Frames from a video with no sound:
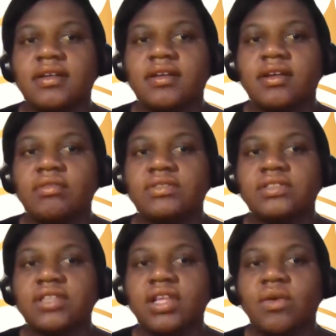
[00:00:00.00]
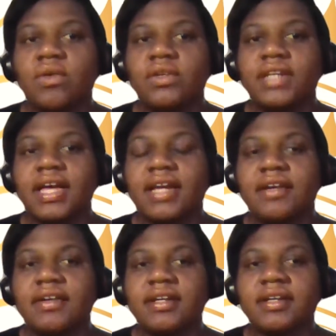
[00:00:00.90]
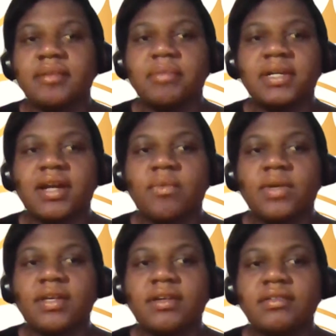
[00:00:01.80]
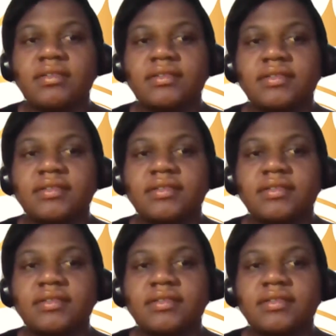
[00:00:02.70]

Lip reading: go slow on that area, but I will.